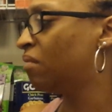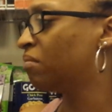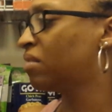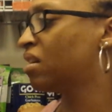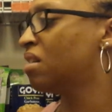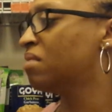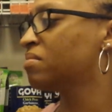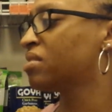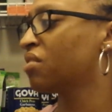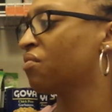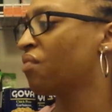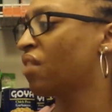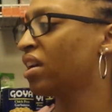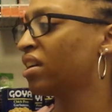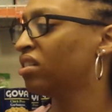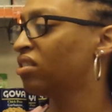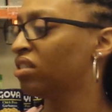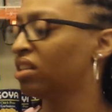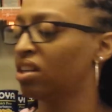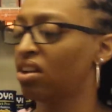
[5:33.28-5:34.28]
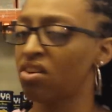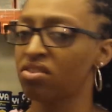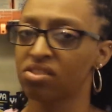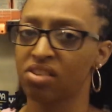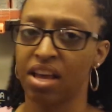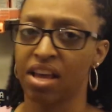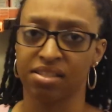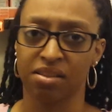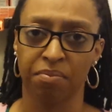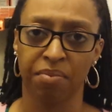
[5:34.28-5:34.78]
comes in regular and also
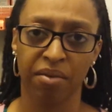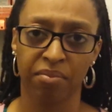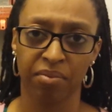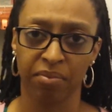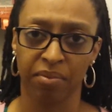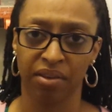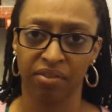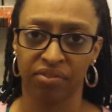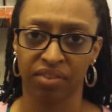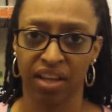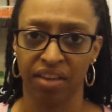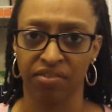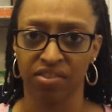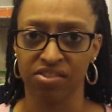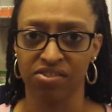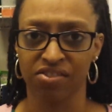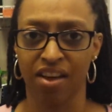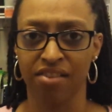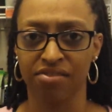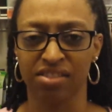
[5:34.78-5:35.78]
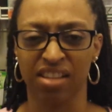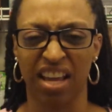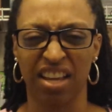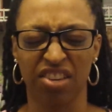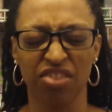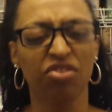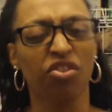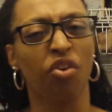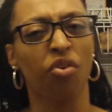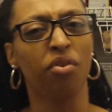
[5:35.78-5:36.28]
has a peppermint flavor. So I was like,
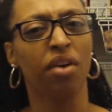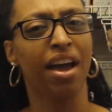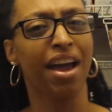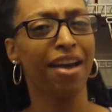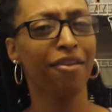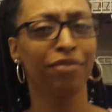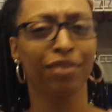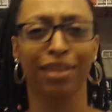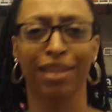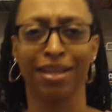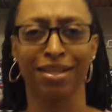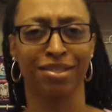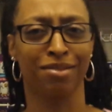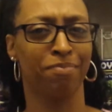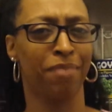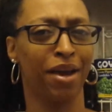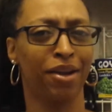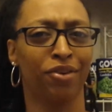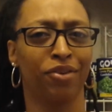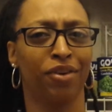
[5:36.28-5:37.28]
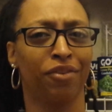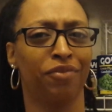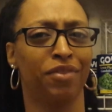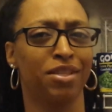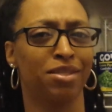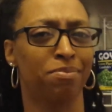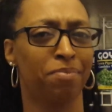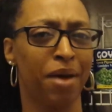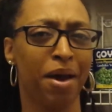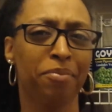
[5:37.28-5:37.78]
you know, everything's better if
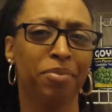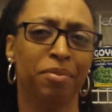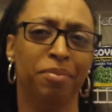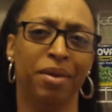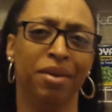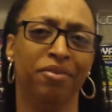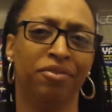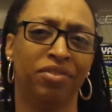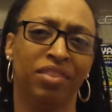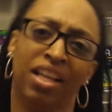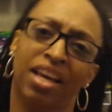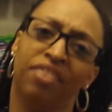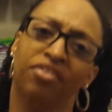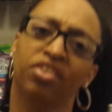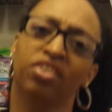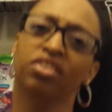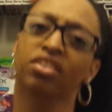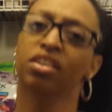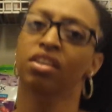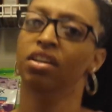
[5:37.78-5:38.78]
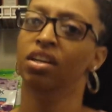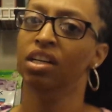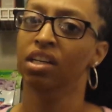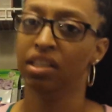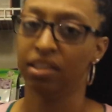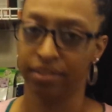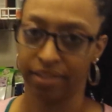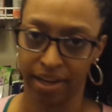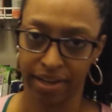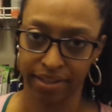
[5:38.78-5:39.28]
it's peppermint flavored.
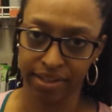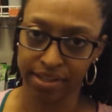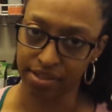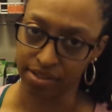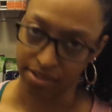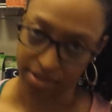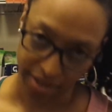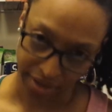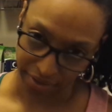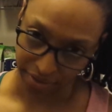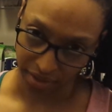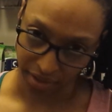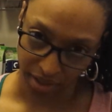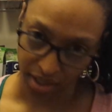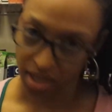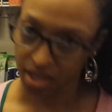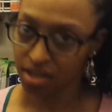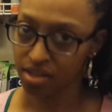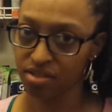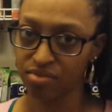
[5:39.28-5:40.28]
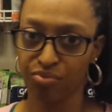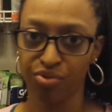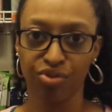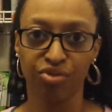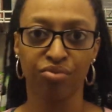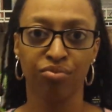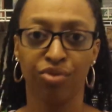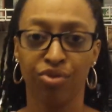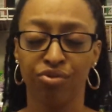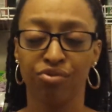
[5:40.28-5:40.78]
Not necessarily.
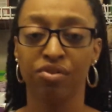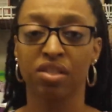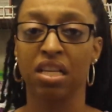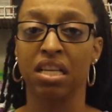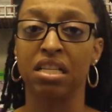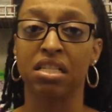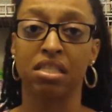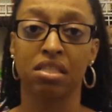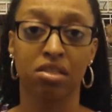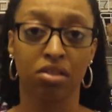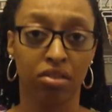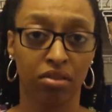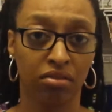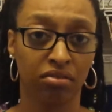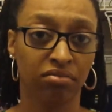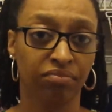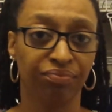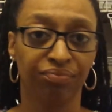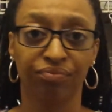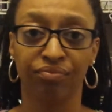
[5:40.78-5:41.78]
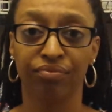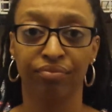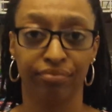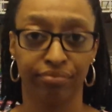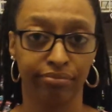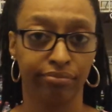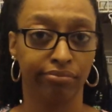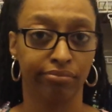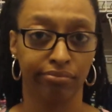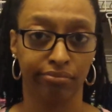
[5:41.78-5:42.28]
Smooth Moves is still
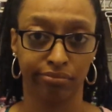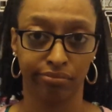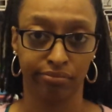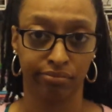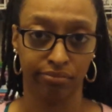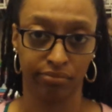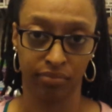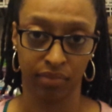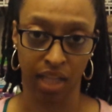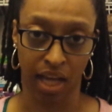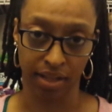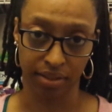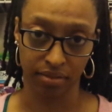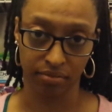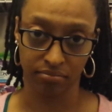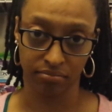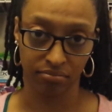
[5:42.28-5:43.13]
not,